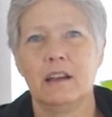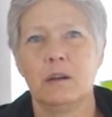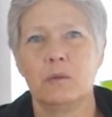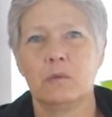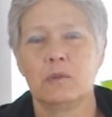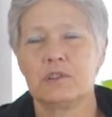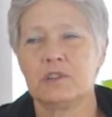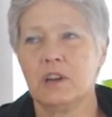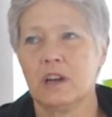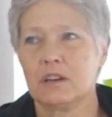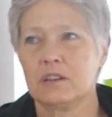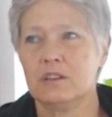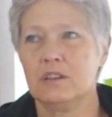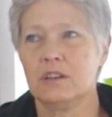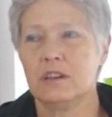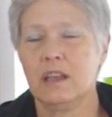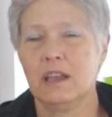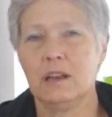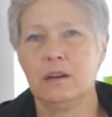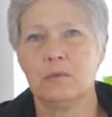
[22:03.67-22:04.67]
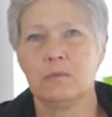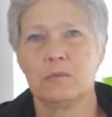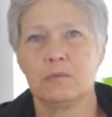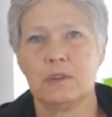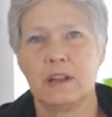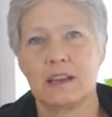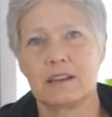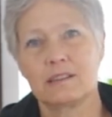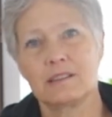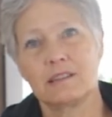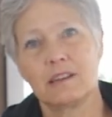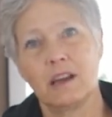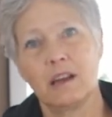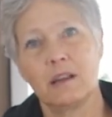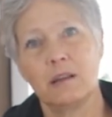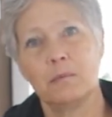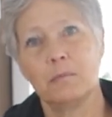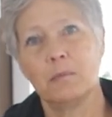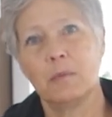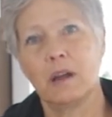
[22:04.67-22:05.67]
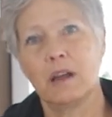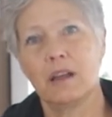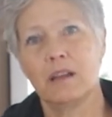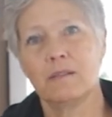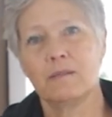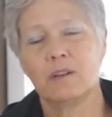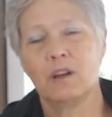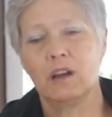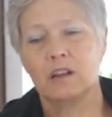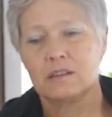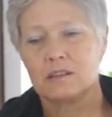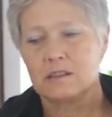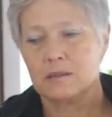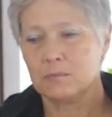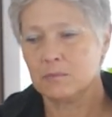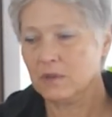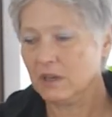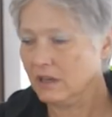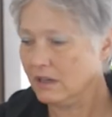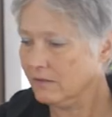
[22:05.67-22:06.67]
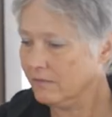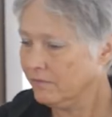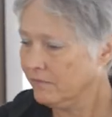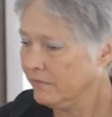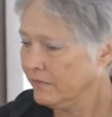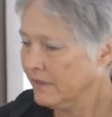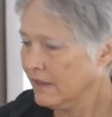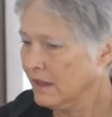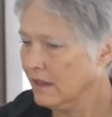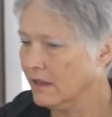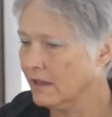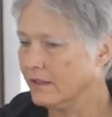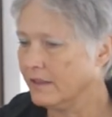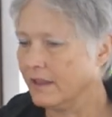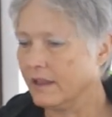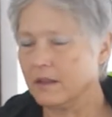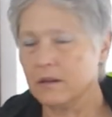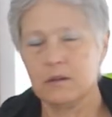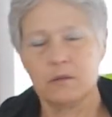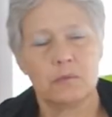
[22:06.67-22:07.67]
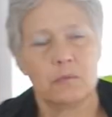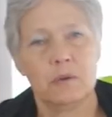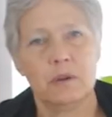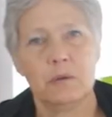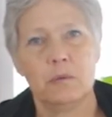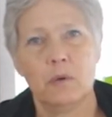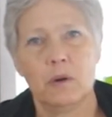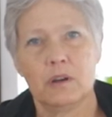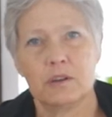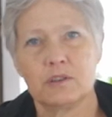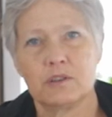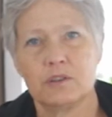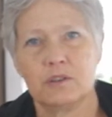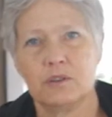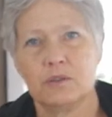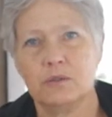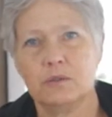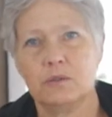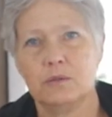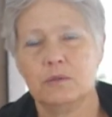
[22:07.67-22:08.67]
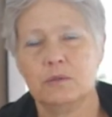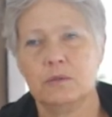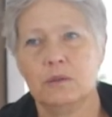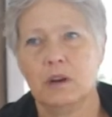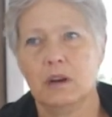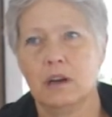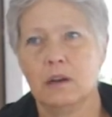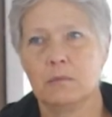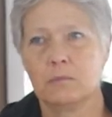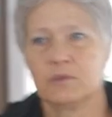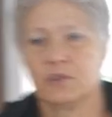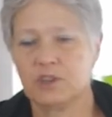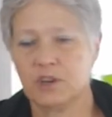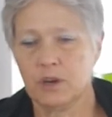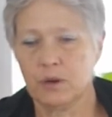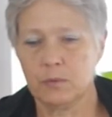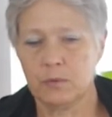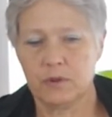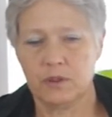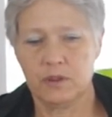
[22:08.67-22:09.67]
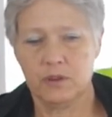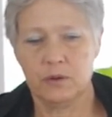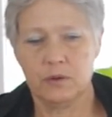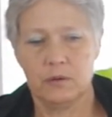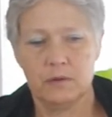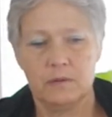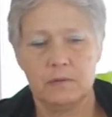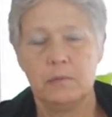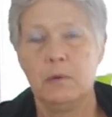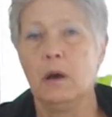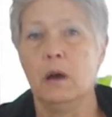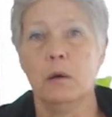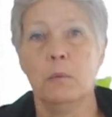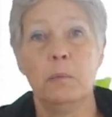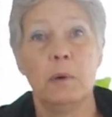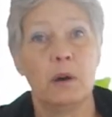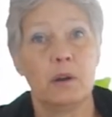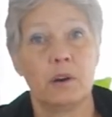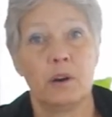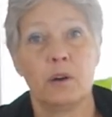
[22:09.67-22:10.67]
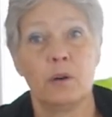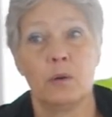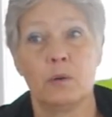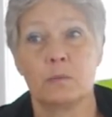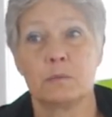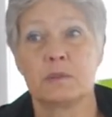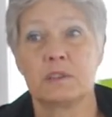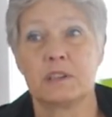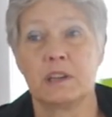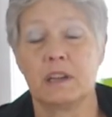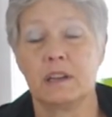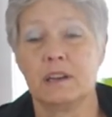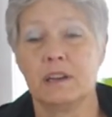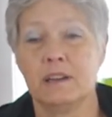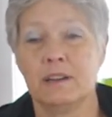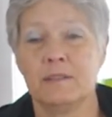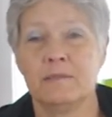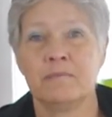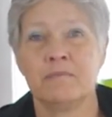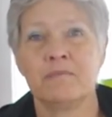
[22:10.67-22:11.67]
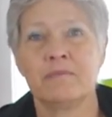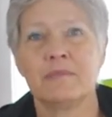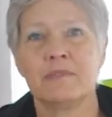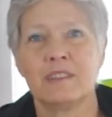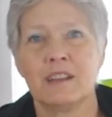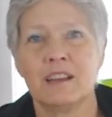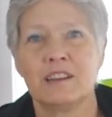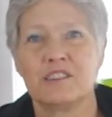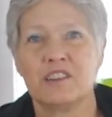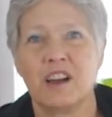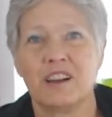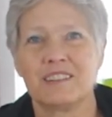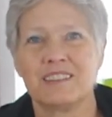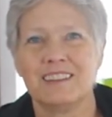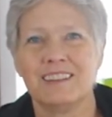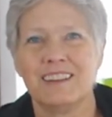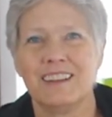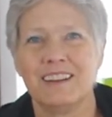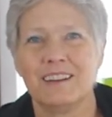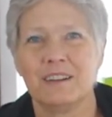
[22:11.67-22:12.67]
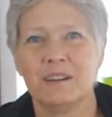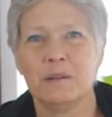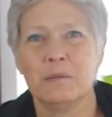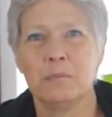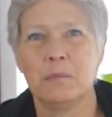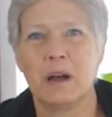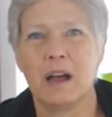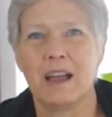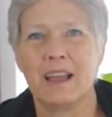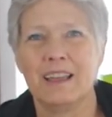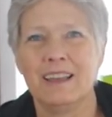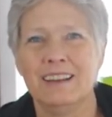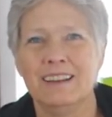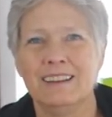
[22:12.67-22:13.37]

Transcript: we'll talk to you again next time. I've got something that we want to share with you about our homestead. Talk to you later. Bye.